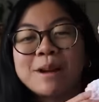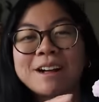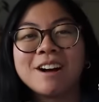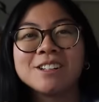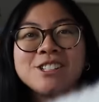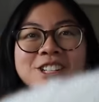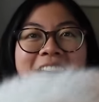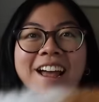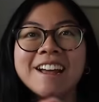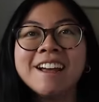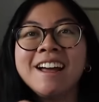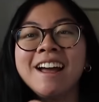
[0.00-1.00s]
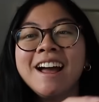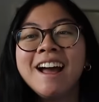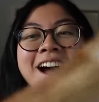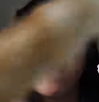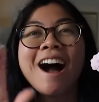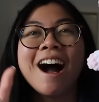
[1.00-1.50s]
Oh my gosh, Shay.
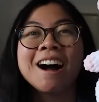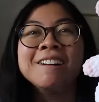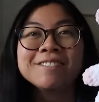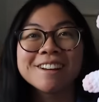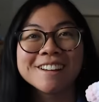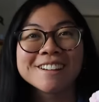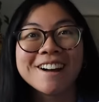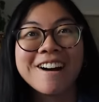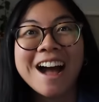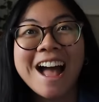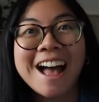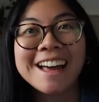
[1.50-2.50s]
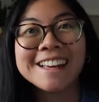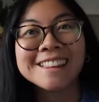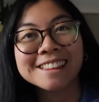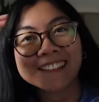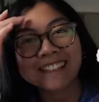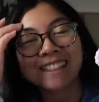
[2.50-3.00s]
I'm gonna go ahead
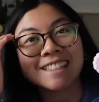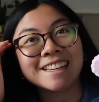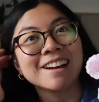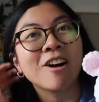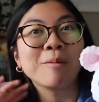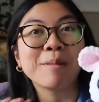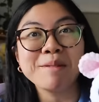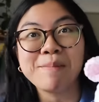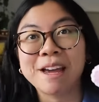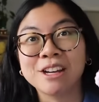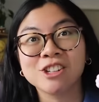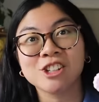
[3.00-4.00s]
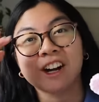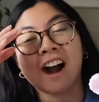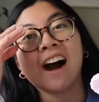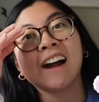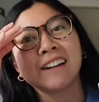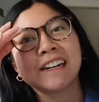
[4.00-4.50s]
and list it on my
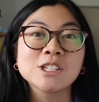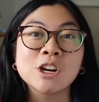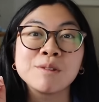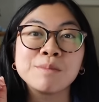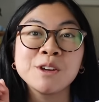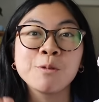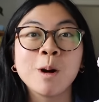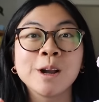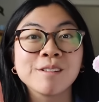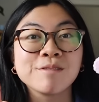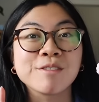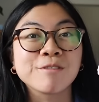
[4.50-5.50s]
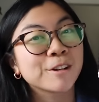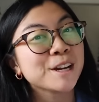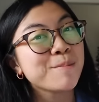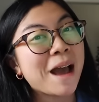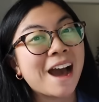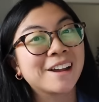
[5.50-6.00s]
Patreon. It's gonna be one of the free
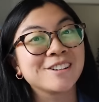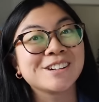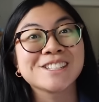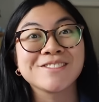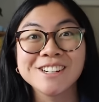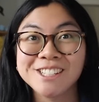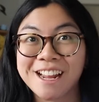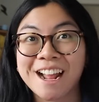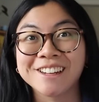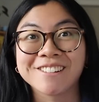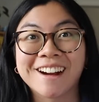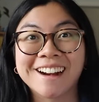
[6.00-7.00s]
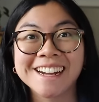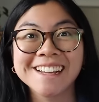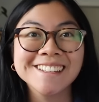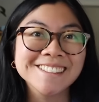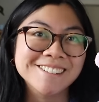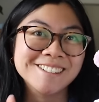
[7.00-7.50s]
patterns for
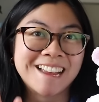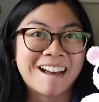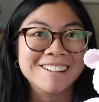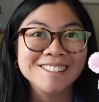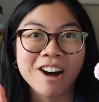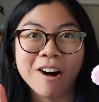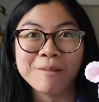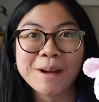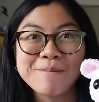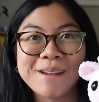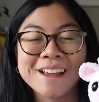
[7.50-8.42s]
January, so shout out to all my